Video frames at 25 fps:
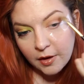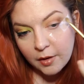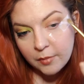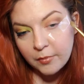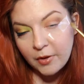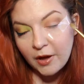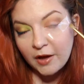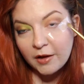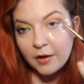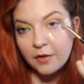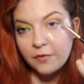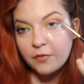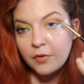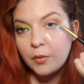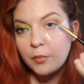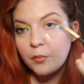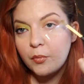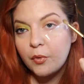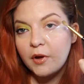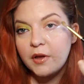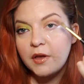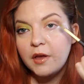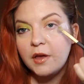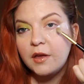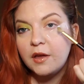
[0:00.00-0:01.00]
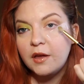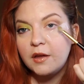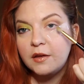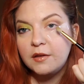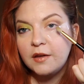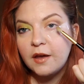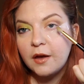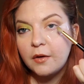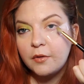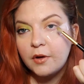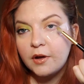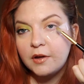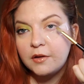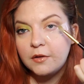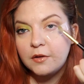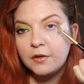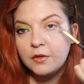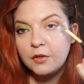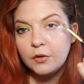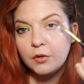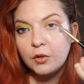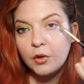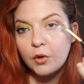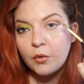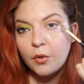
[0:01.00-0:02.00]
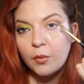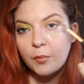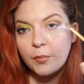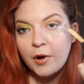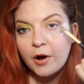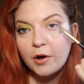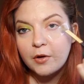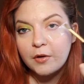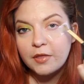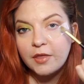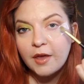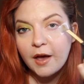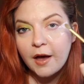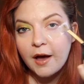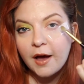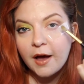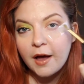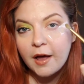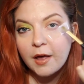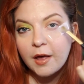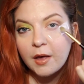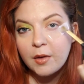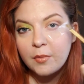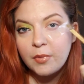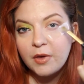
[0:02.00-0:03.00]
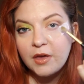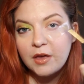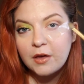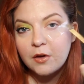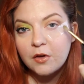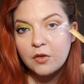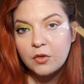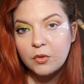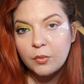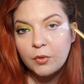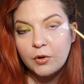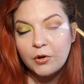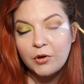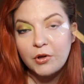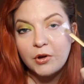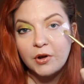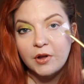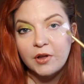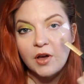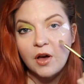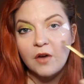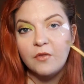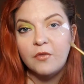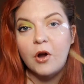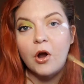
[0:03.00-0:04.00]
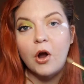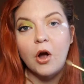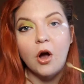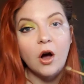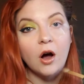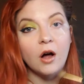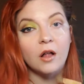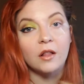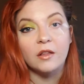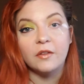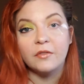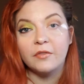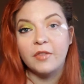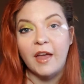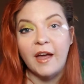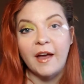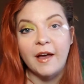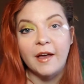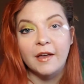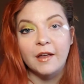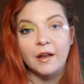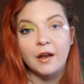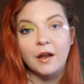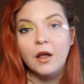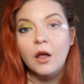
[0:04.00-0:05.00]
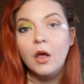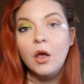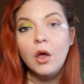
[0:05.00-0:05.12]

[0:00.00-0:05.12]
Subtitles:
I'm not even bringing it down onto the lower part of the eye because we're going to cover all of that